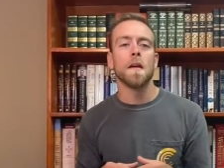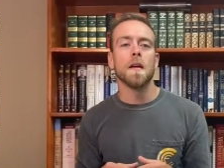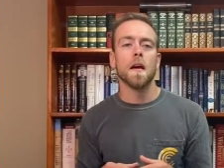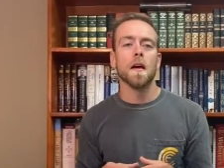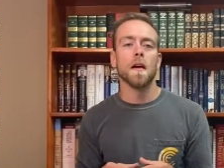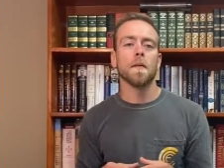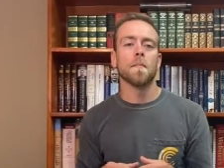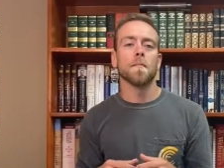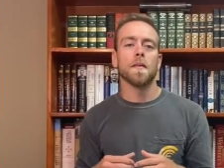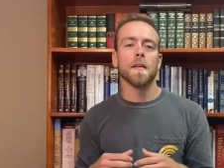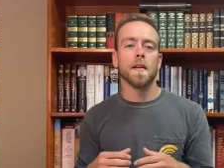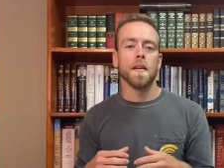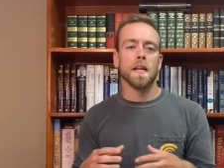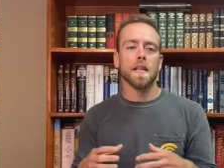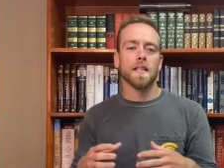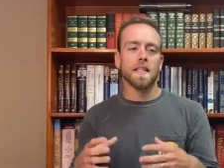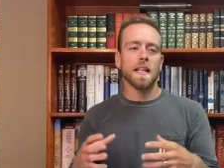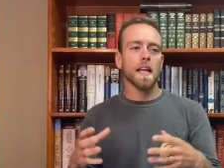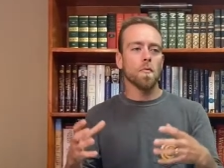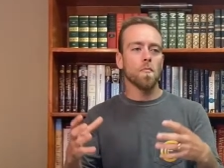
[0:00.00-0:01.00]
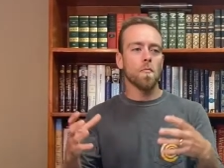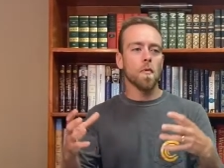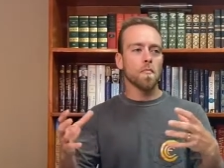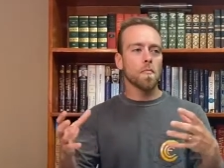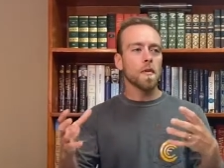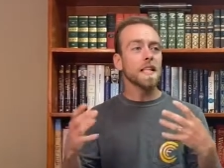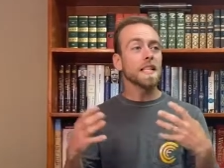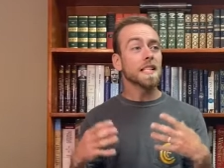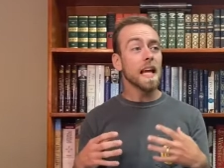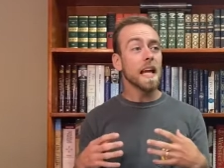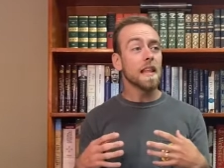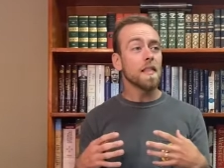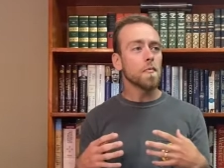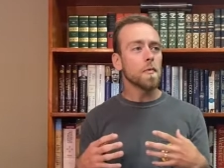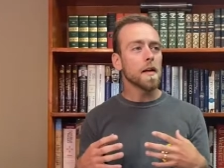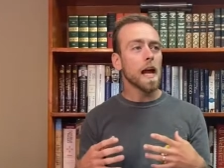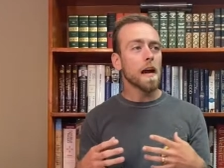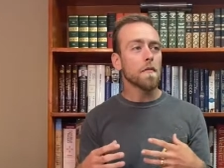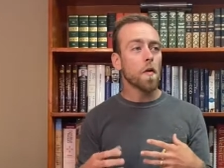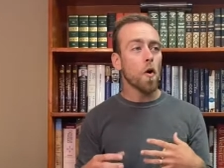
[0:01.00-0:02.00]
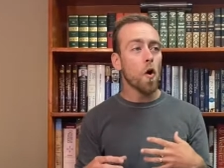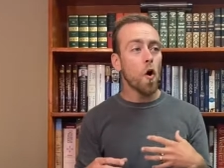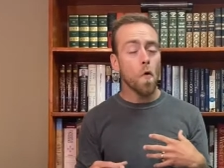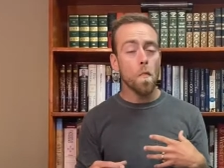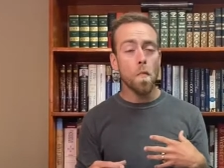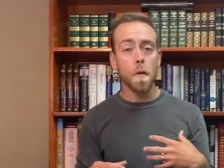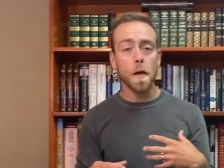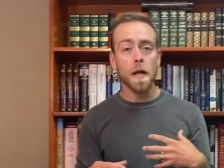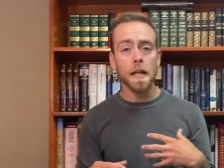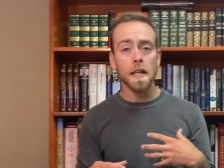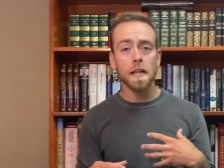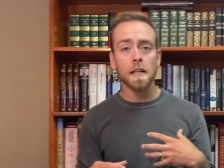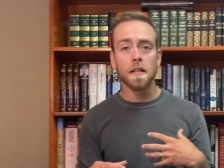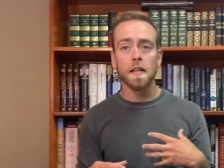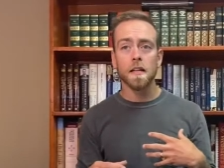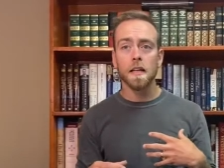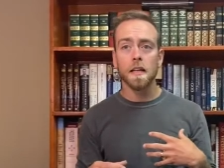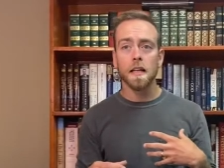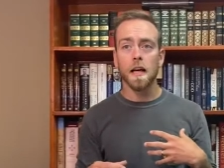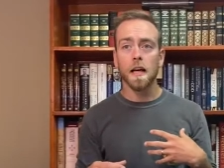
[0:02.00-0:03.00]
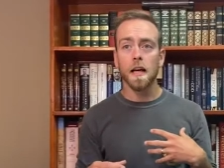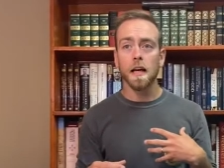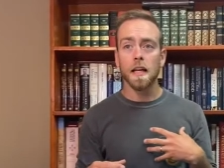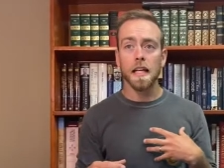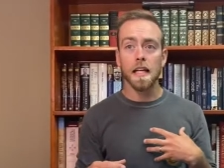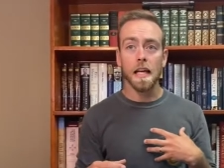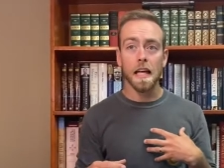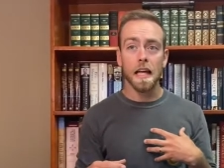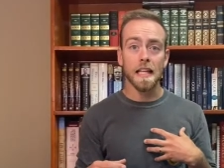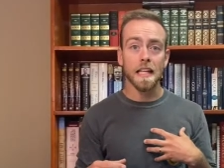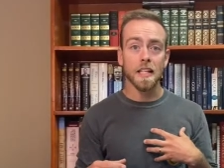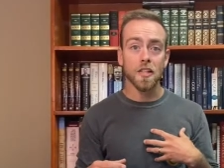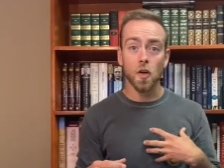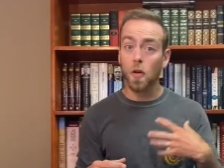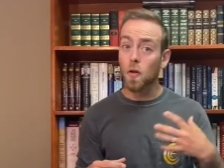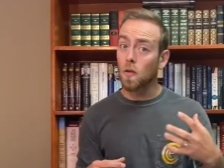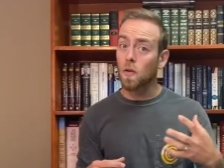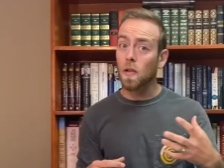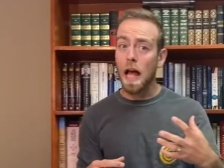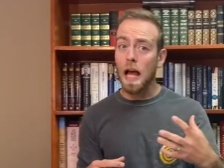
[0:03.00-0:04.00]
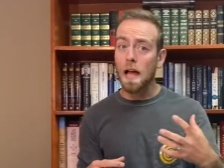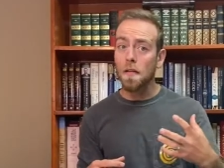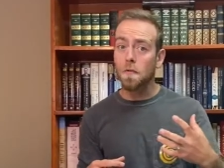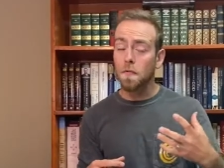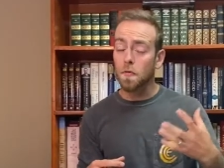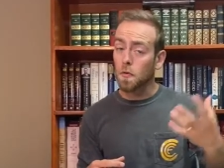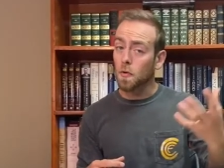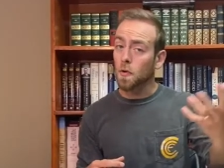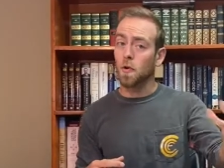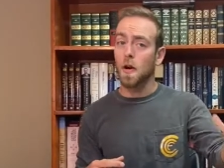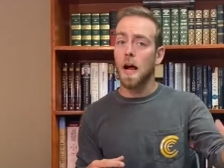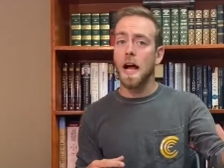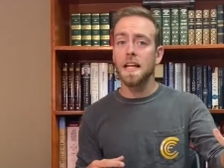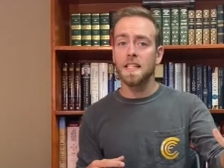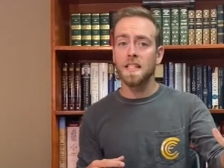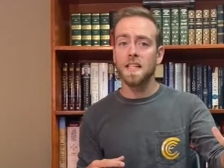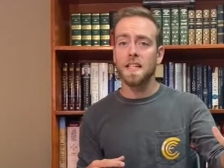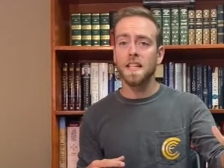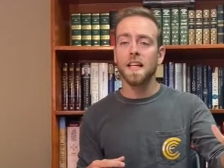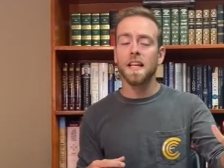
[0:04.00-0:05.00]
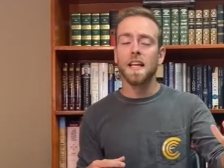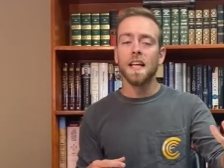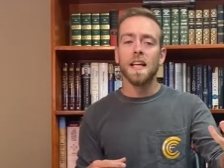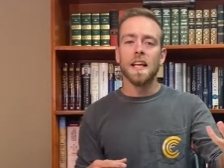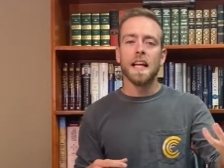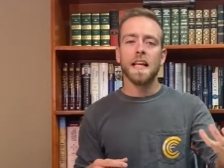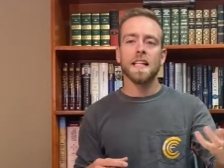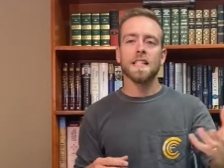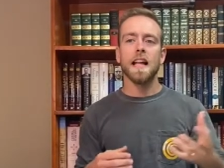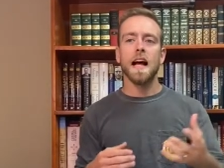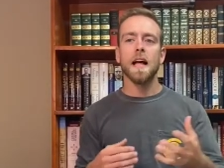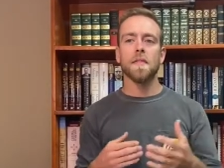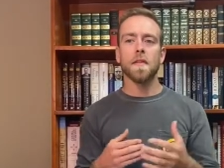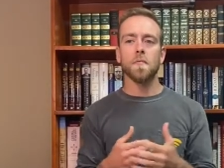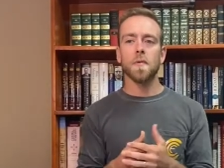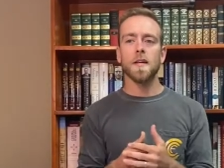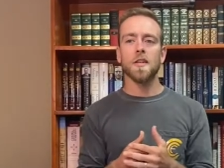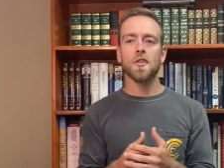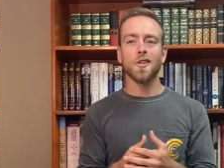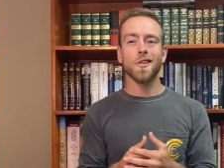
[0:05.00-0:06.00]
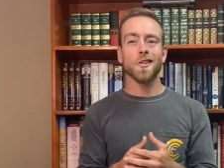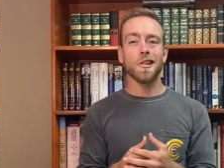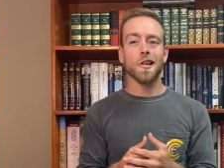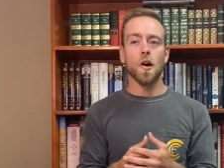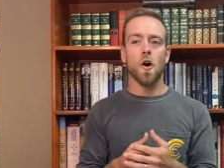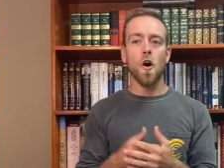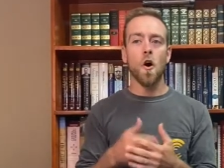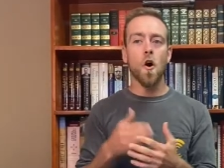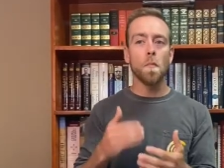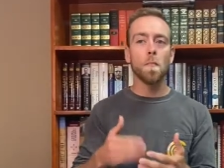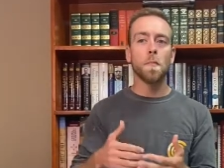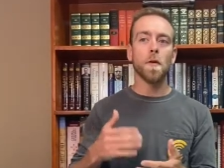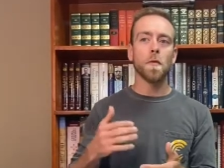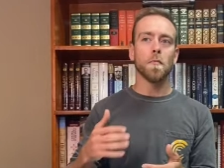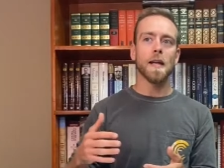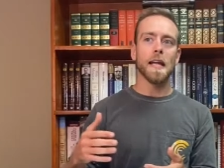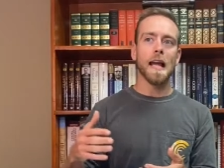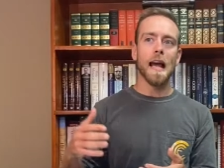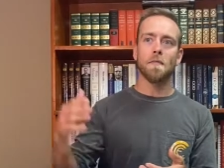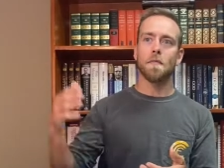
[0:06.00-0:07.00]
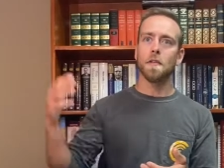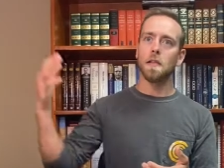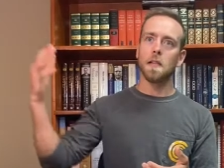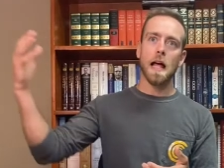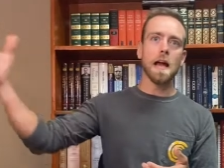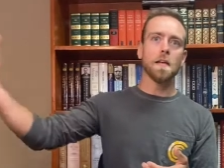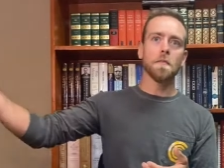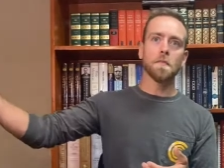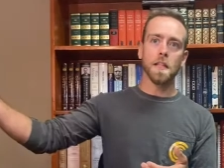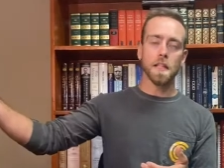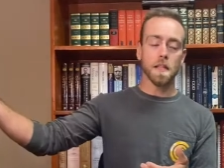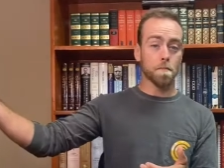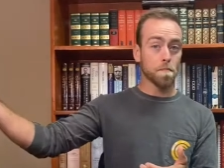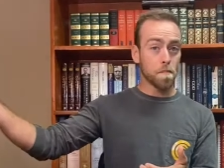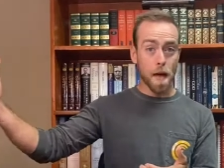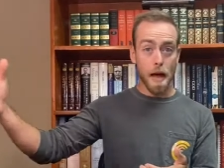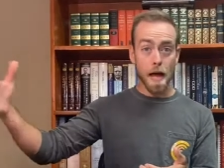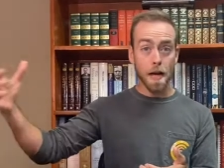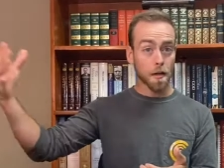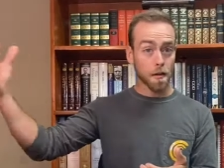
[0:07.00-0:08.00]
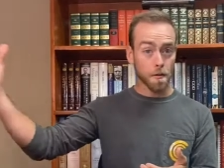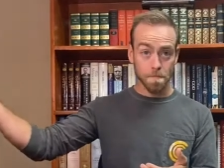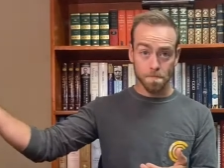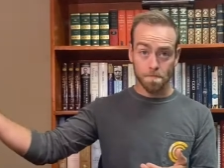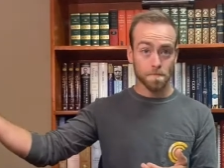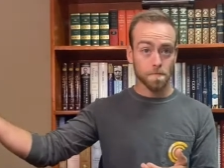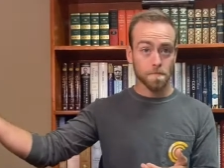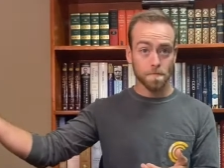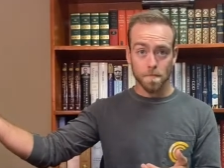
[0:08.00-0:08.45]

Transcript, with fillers: Um, it, it's like when we say that we have hope in uh, an eternal life through Christ, it's not that we just hope that we have a life that's better